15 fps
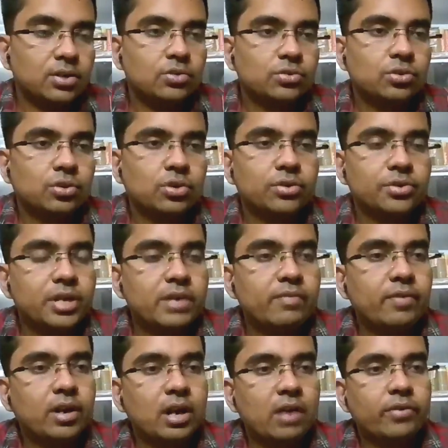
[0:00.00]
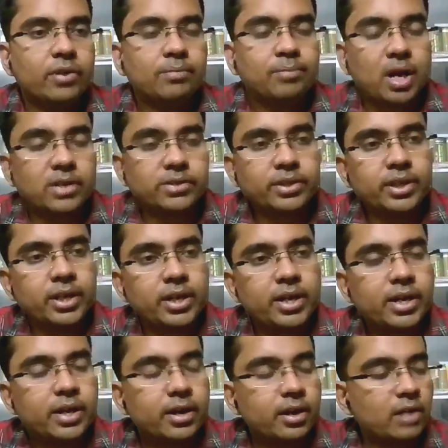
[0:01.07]
so even after passing a
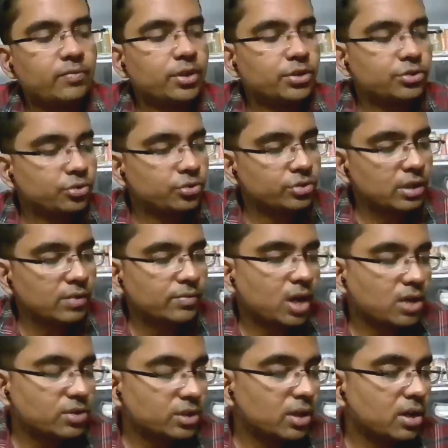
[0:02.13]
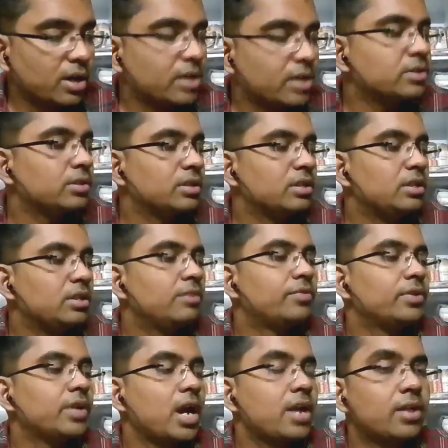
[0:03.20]
decree of restitution of conjugal rights, if
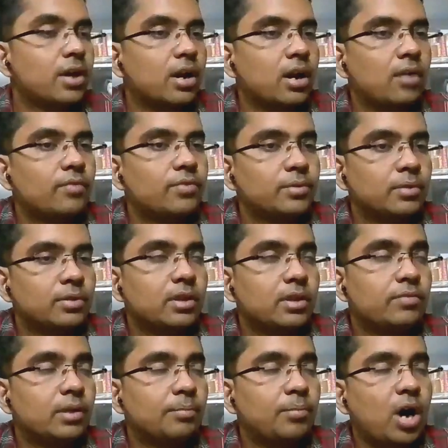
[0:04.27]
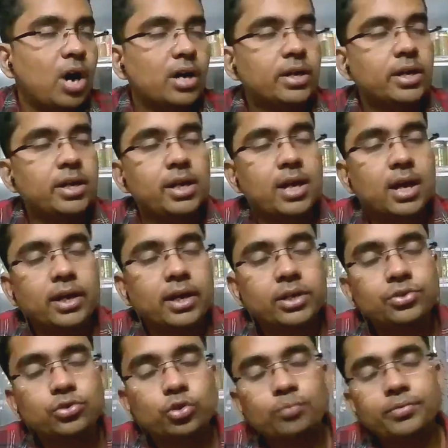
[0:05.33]
either of the party
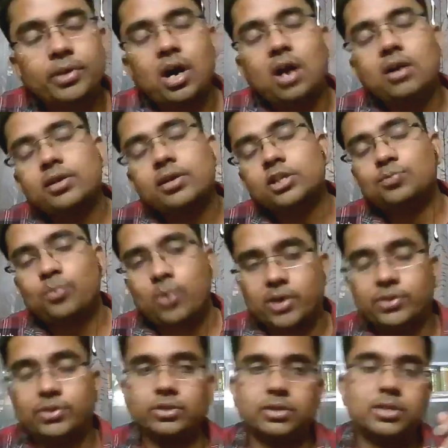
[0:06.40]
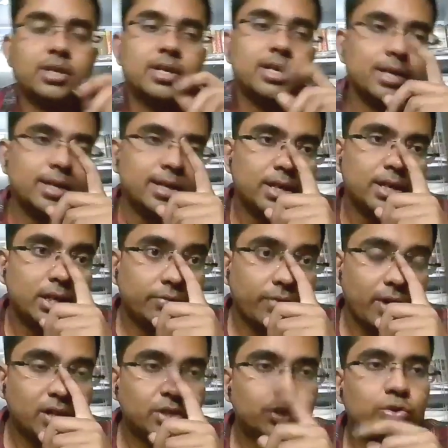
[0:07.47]
against whom the order is passed is
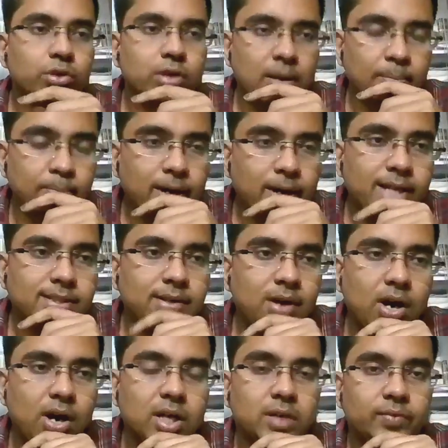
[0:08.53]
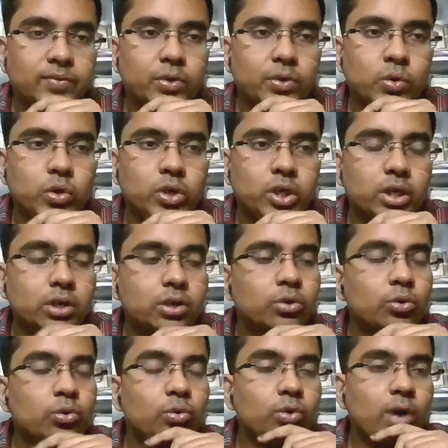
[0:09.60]
fails to comply the order of the court
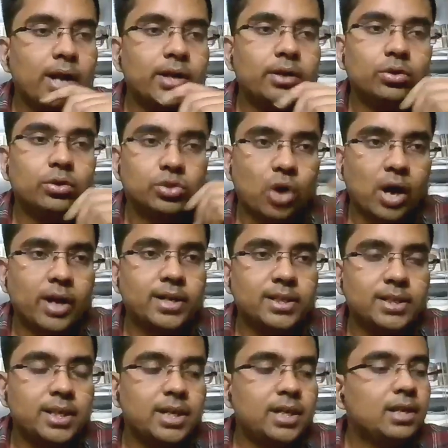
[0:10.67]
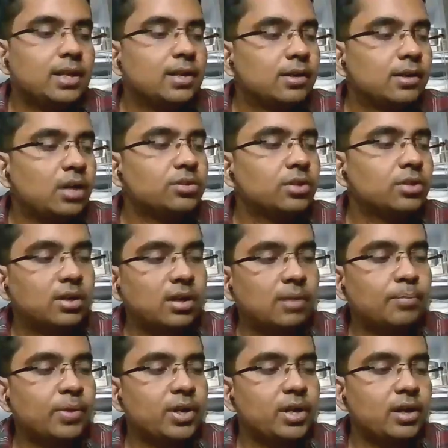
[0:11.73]
to join the conjugal
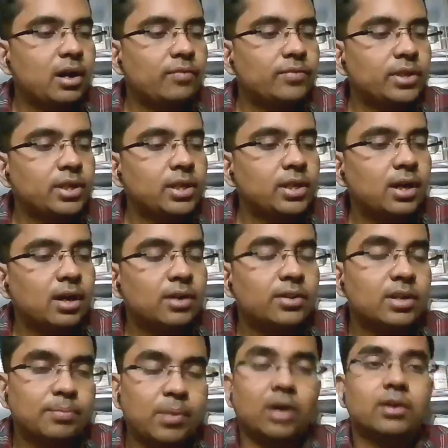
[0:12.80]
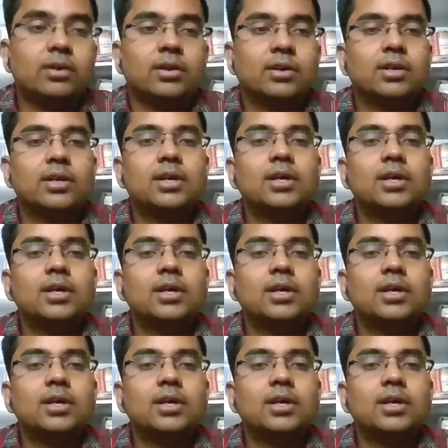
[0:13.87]
company of the another partner,